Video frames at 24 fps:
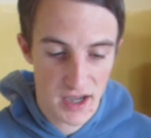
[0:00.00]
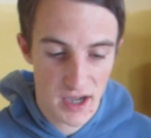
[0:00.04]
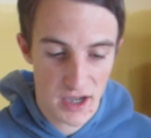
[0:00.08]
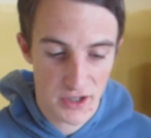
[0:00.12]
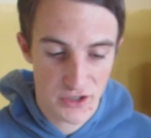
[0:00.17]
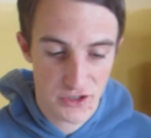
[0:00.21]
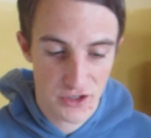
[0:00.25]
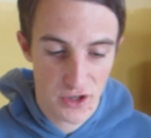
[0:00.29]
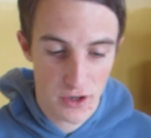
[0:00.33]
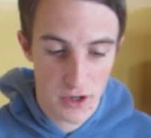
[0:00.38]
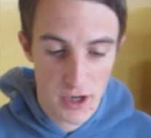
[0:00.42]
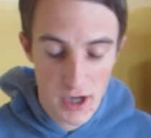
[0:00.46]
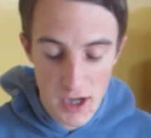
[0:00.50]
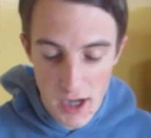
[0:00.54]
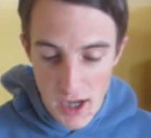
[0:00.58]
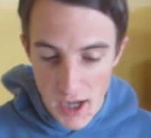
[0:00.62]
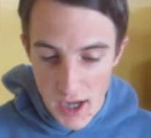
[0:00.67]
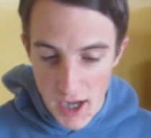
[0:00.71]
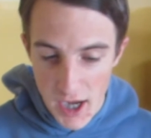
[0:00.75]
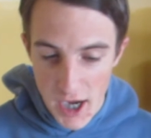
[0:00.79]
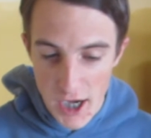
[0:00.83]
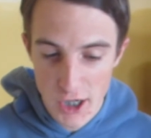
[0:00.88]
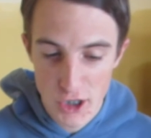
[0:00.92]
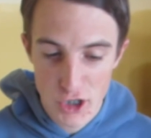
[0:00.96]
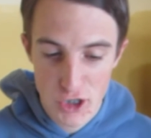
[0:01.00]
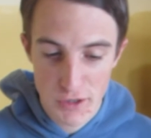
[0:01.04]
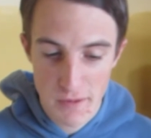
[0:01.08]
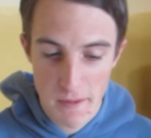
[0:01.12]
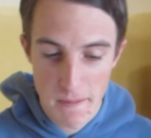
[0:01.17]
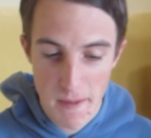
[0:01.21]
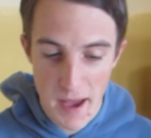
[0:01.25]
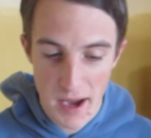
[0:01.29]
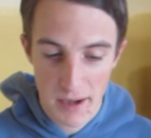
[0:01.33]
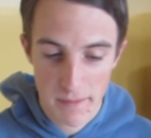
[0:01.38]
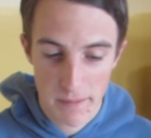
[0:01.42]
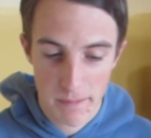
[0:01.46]
So he should be
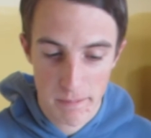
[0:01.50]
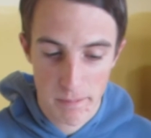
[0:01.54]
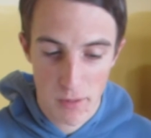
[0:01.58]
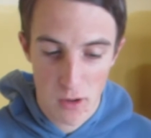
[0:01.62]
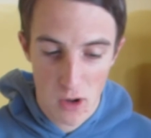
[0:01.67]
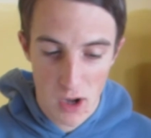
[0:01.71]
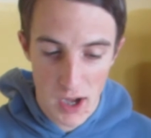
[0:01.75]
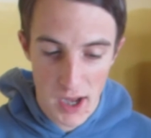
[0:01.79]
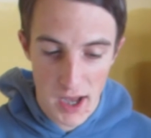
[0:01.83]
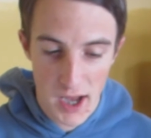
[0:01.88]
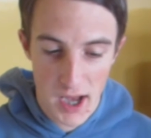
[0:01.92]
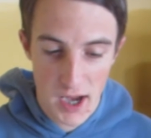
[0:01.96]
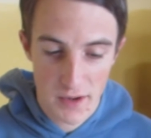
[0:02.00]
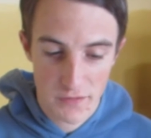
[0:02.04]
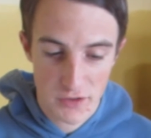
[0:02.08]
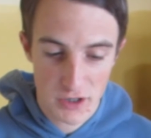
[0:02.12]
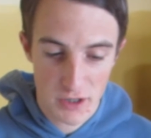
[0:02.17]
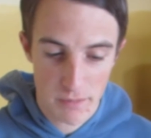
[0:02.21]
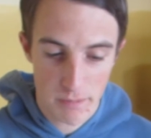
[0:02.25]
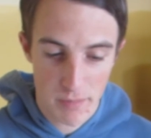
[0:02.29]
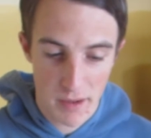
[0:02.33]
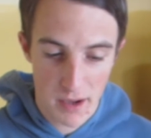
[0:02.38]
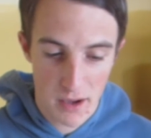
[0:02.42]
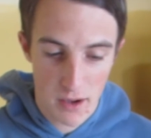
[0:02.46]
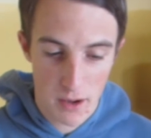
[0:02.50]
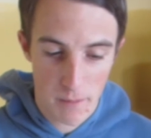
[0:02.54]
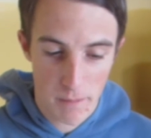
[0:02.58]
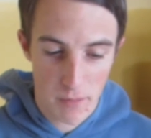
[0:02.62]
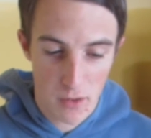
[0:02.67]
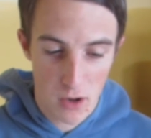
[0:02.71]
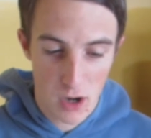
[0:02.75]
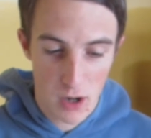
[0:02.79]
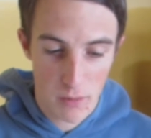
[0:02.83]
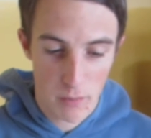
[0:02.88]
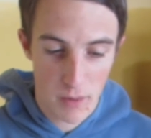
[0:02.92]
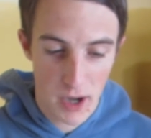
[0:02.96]
back by after the
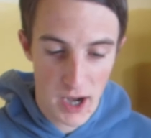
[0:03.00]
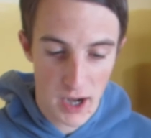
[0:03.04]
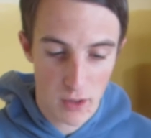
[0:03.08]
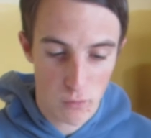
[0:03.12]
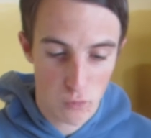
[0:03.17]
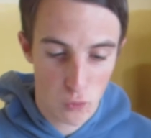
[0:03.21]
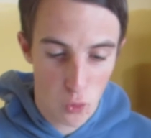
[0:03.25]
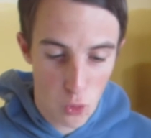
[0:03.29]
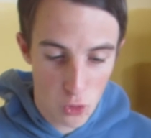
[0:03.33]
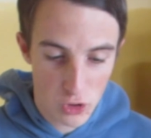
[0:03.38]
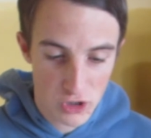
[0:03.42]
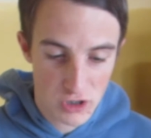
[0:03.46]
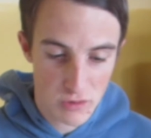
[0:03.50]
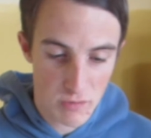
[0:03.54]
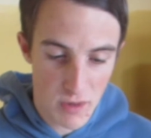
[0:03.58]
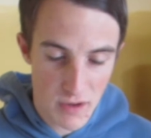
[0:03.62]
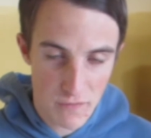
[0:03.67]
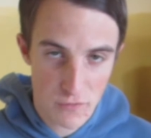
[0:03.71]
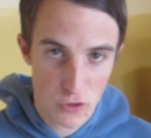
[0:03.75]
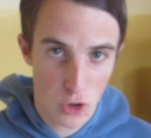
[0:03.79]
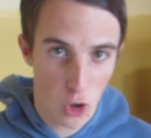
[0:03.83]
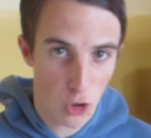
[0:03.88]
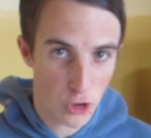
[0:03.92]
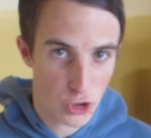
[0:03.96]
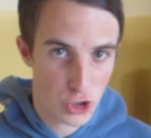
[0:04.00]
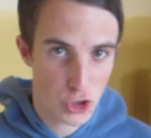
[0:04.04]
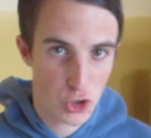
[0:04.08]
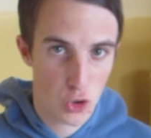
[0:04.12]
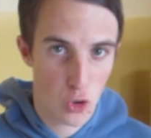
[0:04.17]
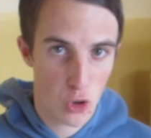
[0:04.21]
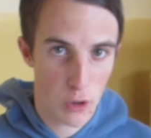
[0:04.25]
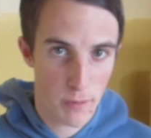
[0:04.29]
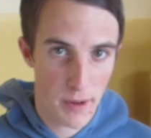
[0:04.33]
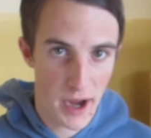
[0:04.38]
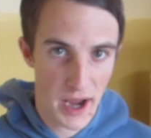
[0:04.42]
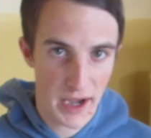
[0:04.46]
bye round. Rourke Smith, not
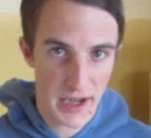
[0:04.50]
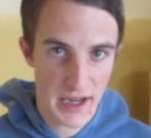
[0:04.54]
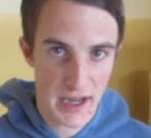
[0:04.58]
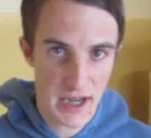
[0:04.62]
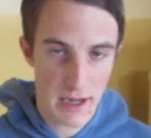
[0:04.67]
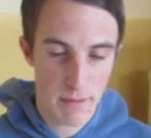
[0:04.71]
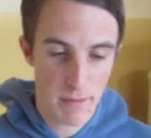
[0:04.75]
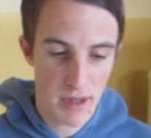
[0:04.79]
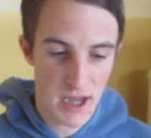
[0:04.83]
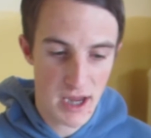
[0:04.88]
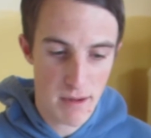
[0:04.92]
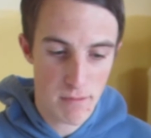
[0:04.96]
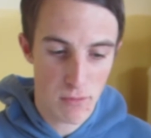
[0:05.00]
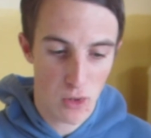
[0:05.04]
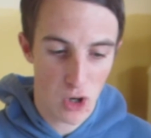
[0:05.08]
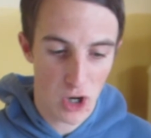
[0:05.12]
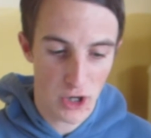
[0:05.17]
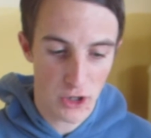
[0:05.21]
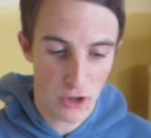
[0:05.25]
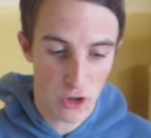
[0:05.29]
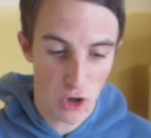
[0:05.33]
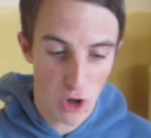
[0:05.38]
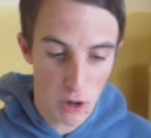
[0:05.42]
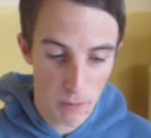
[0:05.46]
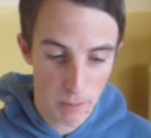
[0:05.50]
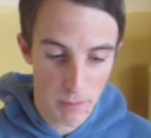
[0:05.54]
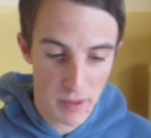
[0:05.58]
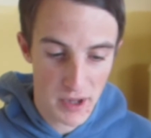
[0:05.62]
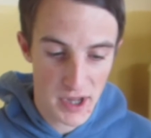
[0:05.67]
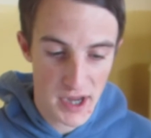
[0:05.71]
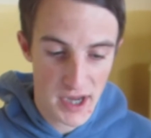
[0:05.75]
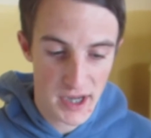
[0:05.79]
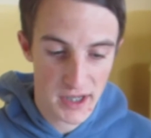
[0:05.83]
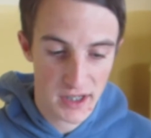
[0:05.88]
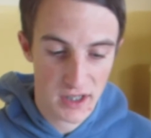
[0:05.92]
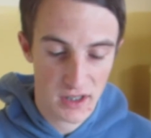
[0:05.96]
sure about him. He might not
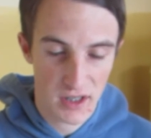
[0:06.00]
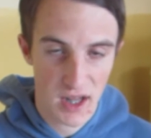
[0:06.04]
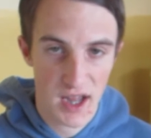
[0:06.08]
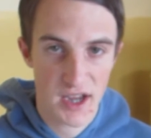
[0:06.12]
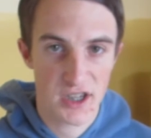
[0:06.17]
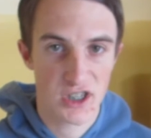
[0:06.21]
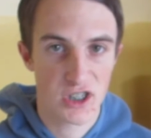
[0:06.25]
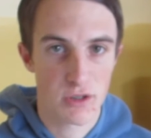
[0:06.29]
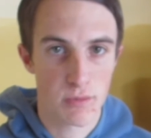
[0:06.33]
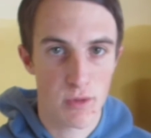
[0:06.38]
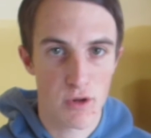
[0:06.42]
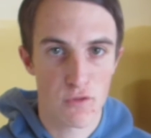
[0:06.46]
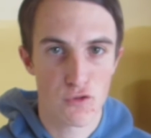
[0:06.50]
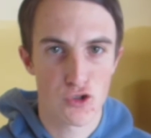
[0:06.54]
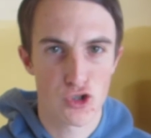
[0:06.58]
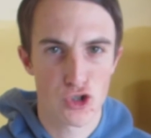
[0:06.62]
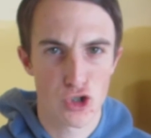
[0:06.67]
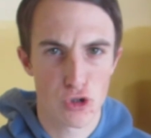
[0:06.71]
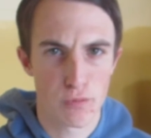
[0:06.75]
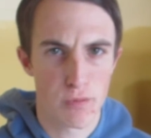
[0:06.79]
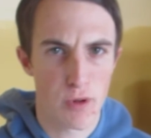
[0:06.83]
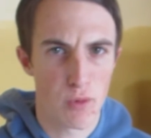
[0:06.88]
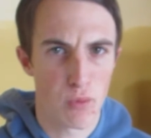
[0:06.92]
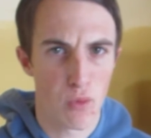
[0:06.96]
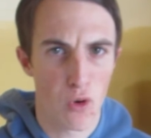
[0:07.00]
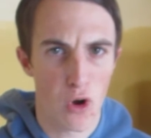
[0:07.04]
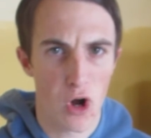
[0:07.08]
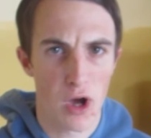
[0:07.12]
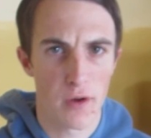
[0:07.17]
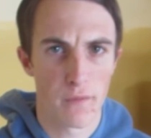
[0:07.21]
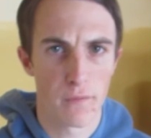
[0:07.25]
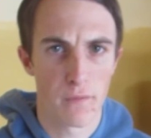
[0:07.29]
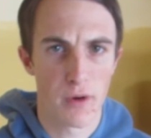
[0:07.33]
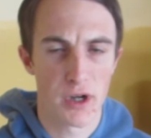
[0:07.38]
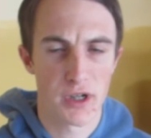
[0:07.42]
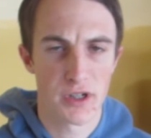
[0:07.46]
be. Clay Smith should be right
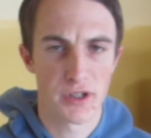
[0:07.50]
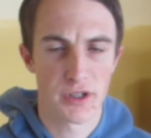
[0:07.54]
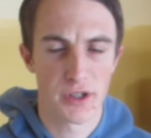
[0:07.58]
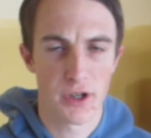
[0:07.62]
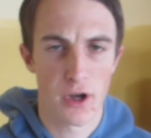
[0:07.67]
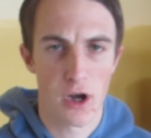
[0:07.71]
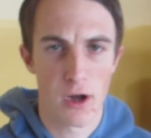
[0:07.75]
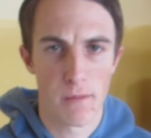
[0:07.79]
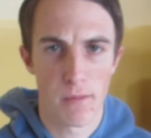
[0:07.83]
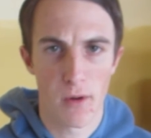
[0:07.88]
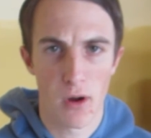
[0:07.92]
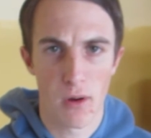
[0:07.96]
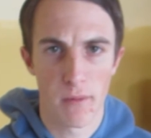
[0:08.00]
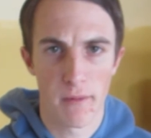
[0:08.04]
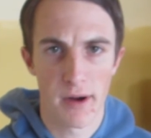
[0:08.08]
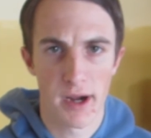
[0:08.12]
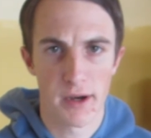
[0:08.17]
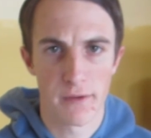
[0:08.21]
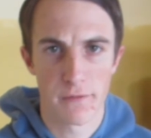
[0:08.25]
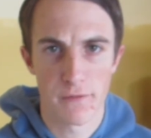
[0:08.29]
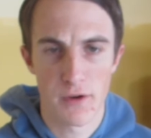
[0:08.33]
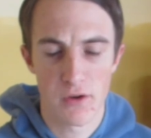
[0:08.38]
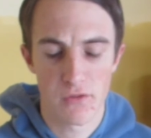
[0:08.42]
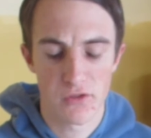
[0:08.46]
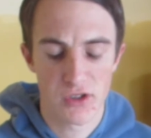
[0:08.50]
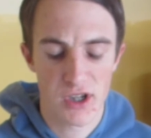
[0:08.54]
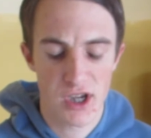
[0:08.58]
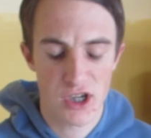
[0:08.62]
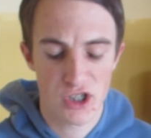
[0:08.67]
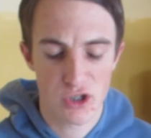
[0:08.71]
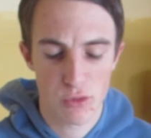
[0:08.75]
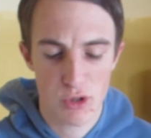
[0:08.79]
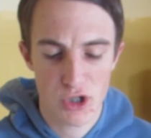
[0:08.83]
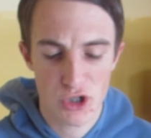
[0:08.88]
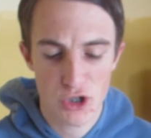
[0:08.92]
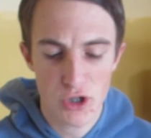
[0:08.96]
and ready to go by round 15.
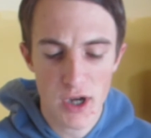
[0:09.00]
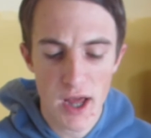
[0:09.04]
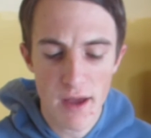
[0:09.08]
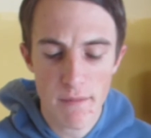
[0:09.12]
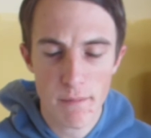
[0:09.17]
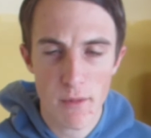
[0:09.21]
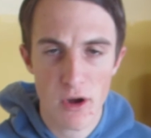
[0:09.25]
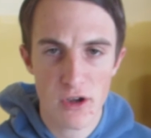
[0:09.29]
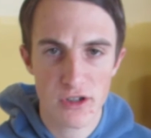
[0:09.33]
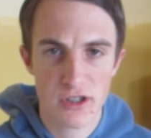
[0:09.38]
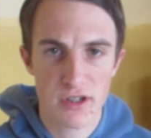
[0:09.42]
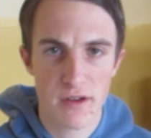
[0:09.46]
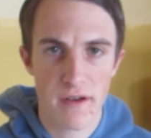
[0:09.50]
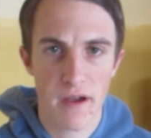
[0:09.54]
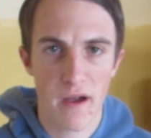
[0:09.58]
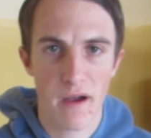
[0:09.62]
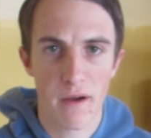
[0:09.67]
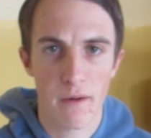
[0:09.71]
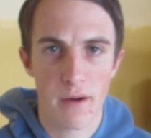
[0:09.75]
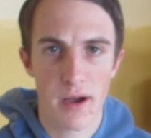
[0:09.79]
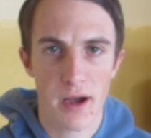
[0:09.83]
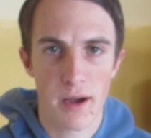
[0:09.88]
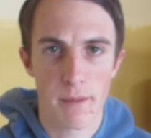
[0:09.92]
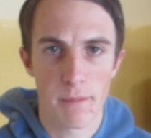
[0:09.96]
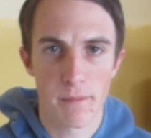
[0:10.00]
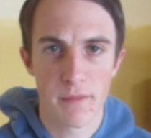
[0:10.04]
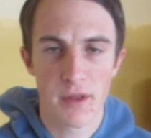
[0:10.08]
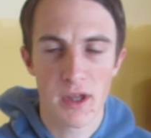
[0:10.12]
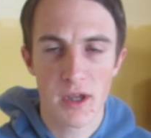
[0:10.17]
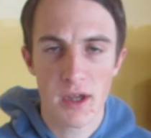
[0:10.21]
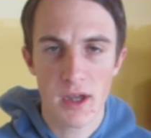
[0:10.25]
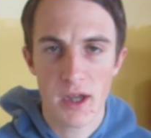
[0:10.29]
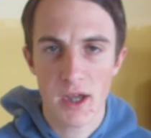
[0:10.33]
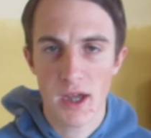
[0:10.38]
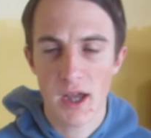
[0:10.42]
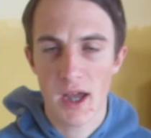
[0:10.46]
So we should have most of
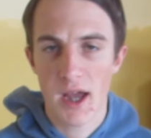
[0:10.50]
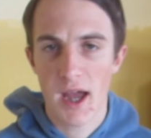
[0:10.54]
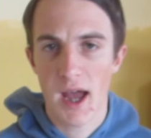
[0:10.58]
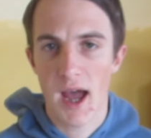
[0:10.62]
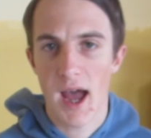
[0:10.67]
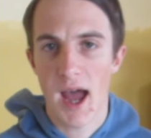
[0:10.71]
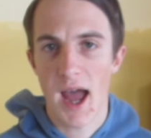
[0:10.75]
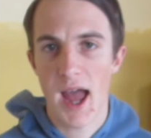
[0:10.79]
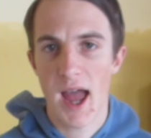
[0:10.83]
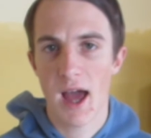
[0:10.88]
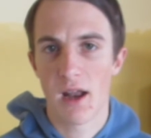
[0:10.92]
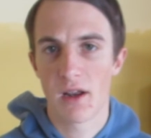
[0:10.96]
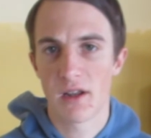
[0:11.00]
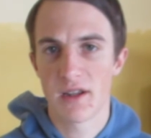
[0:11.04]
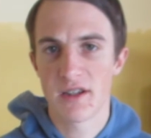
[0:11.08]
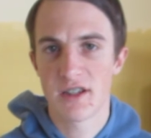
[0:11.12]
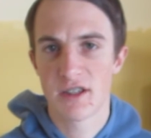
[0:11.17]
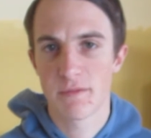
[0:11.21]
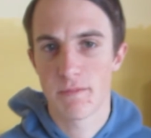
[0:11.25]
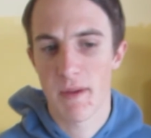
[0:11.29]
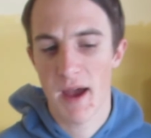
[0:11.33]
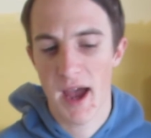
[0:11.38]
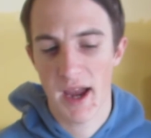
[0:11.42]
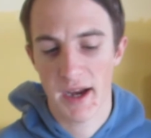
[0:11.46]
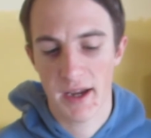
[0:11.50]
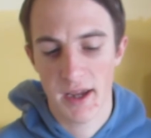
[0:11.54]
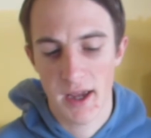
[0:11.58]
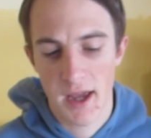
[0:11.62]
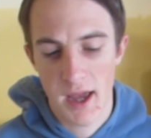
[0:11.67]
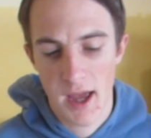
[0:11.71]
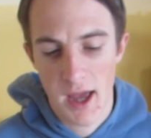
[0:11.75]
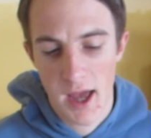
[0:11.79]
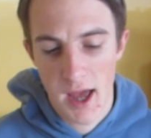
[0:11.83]
our list back.